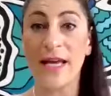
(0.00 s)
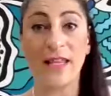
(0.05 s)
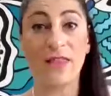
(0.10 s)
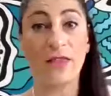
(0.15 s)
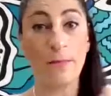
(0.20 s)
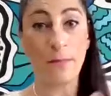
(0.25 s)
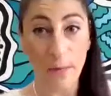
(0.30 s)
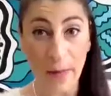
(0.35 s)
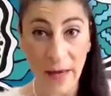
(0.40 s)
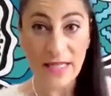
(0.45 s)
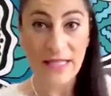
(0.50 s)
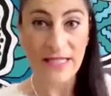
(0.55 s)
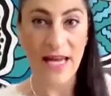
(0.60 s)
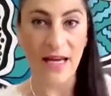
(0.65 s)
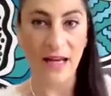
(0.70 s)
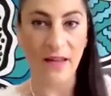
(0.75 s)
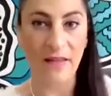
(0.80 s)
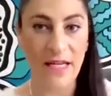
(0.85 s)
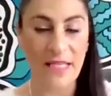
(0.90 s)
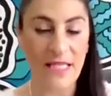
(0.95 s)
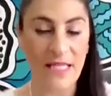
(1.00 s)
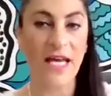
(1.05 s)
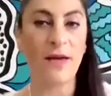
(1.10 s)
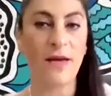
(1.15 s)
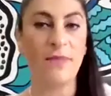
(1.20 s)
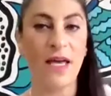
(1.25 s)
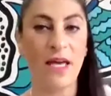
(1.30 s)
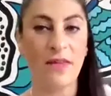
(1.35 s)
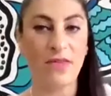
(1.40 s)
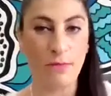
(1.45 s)
get the best out of their
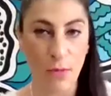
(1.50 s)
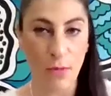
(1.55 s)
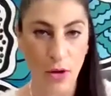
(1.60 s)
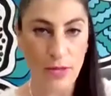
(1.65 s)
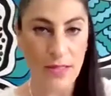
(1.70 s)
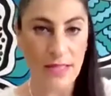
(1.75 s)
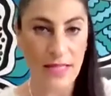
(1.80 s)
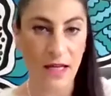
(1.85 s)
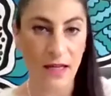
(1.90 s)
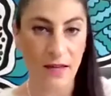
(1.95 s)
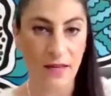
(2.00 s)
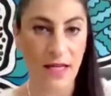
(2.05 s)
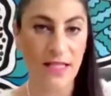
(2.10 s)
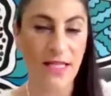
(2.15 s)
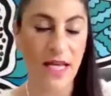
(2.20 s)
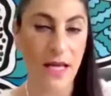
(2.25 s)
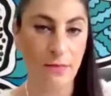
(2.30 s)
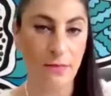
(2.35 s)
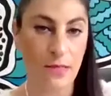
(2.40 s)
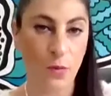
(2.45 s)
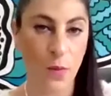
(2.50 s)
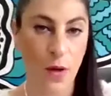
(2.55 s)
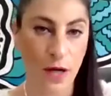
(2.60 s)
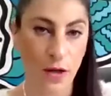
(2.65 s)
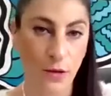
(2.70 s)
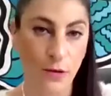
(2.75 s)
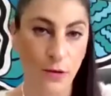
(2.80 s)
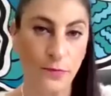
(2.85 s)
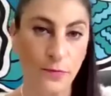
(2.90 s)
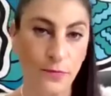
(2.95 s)
team and get the most out of their team as well.